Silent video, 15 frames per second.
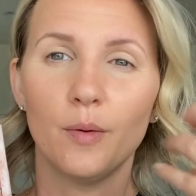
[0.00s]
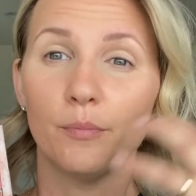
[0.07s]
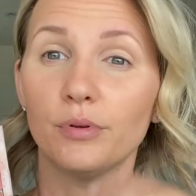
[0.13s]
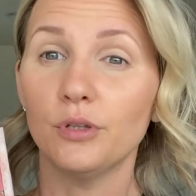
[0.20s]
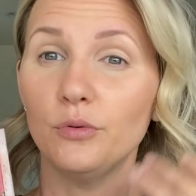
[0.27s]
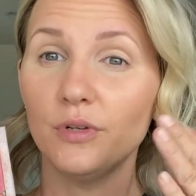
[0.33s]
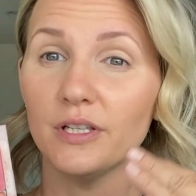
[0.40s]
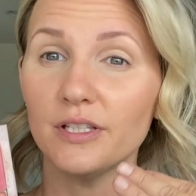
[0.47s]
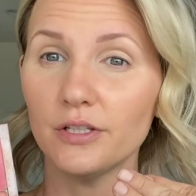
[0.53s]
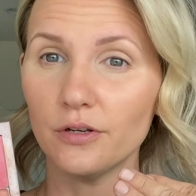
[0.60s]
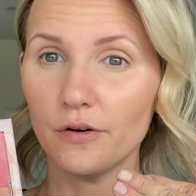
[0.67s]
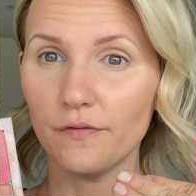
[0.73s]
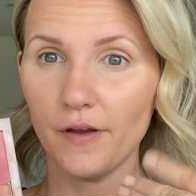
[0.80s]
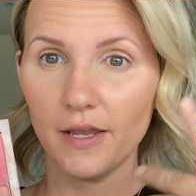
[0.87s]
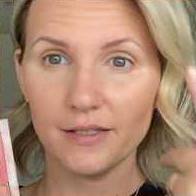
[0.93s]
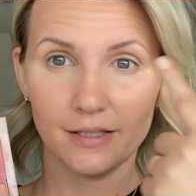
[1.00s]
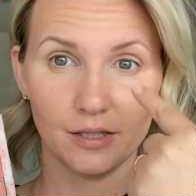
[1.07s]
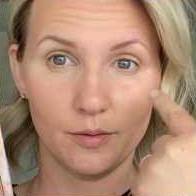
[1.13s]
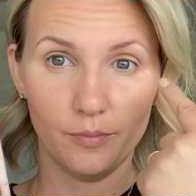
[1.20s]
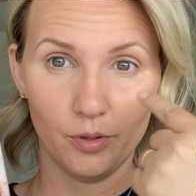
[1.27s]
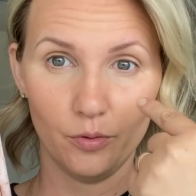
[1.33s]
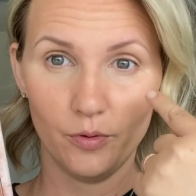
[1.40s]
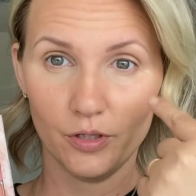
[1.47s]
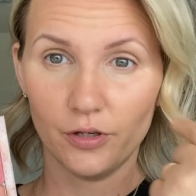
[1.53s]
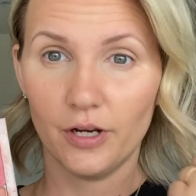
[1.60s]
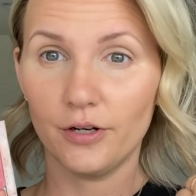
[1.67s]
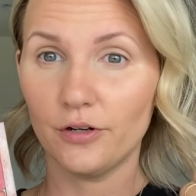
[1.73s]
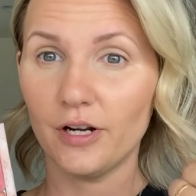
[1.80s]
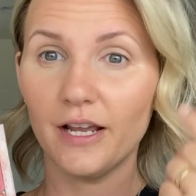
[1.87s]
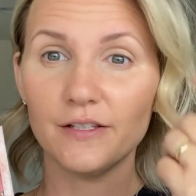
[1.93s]
blueness in your face, like the blue in your
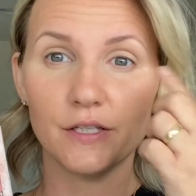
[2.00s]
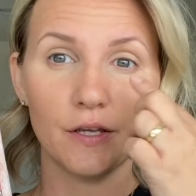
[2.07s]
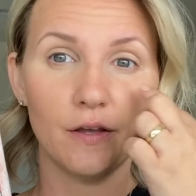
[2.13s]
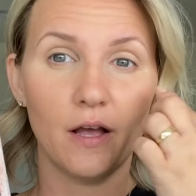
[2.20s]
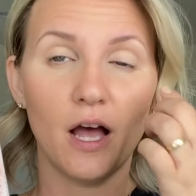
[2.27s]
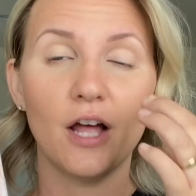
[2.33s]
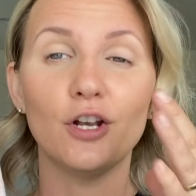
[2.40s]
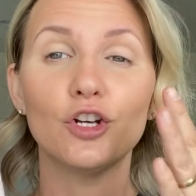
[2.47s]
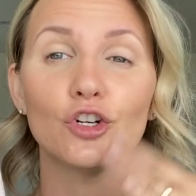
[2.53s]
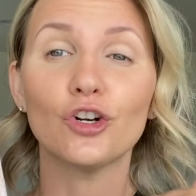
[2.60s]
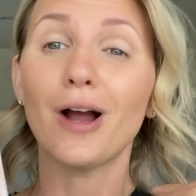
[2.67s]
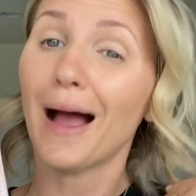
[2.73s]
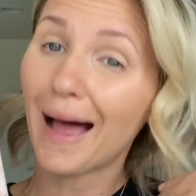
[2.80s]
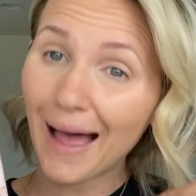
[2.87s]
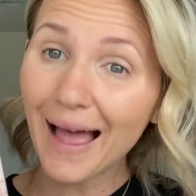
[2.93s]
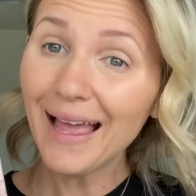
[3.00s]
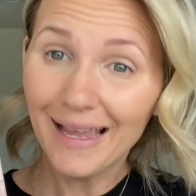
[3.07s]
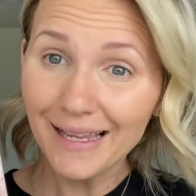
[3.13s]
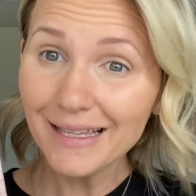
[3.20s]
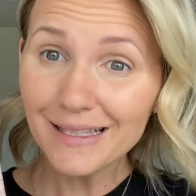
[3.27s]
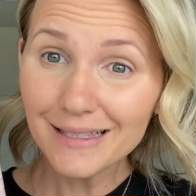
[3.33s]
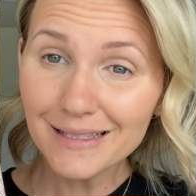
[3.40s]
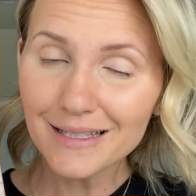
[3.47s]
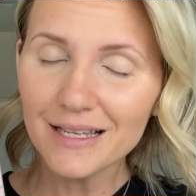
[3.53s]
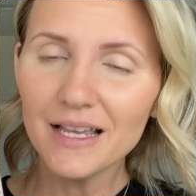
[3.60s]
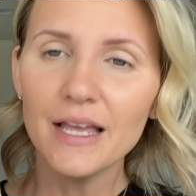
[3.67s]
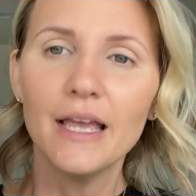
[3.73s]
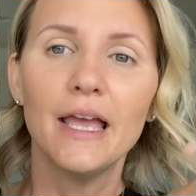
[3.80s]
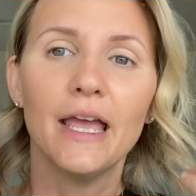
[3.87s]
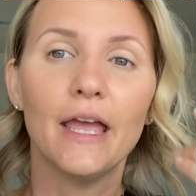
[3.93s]
under eyes.
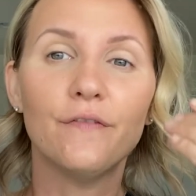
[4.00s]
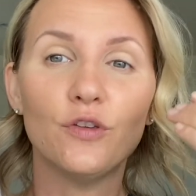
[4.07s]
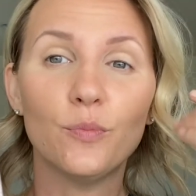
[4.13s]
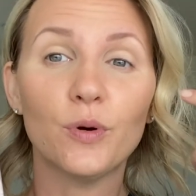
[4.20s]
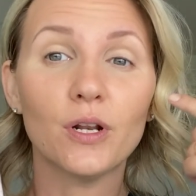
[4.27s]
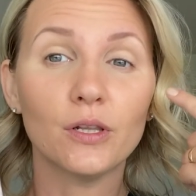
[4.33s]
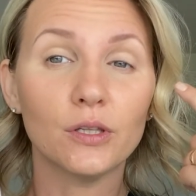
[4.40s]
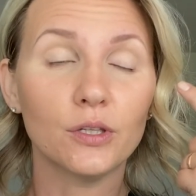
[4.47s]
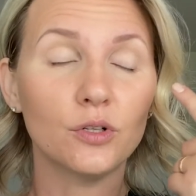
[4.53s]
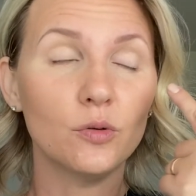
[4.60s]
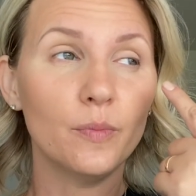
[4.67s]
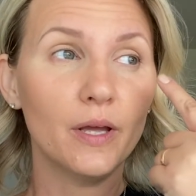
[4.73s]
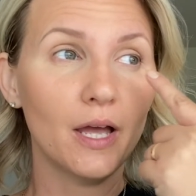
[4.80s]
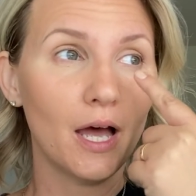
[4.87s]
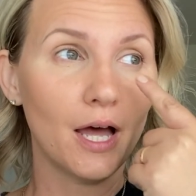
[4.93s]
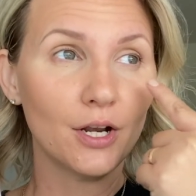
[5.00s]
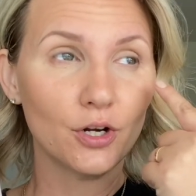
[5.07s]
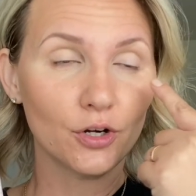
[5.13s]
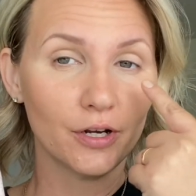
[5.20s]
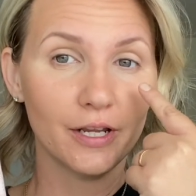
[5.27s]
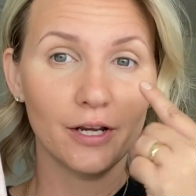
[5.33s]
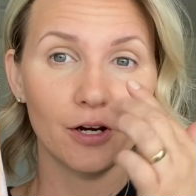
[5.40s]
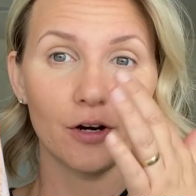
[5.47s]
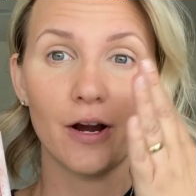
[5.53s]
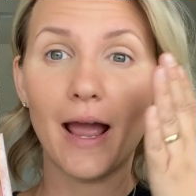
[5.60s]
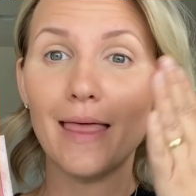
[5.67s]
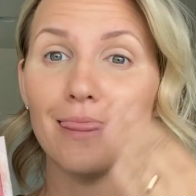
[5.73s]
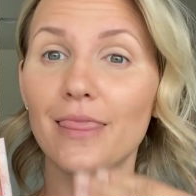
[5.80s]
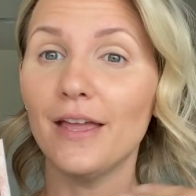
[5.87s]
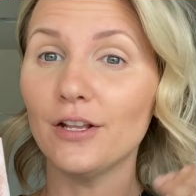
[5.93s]
If you put a little bit under here
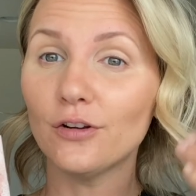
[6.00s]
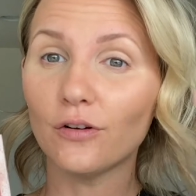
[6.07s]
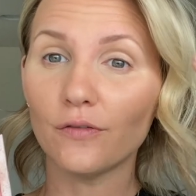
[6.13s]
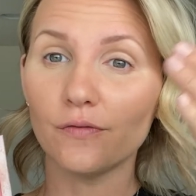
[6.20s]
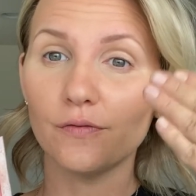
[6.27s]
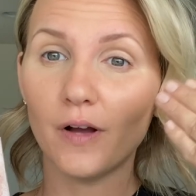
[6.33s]
and then your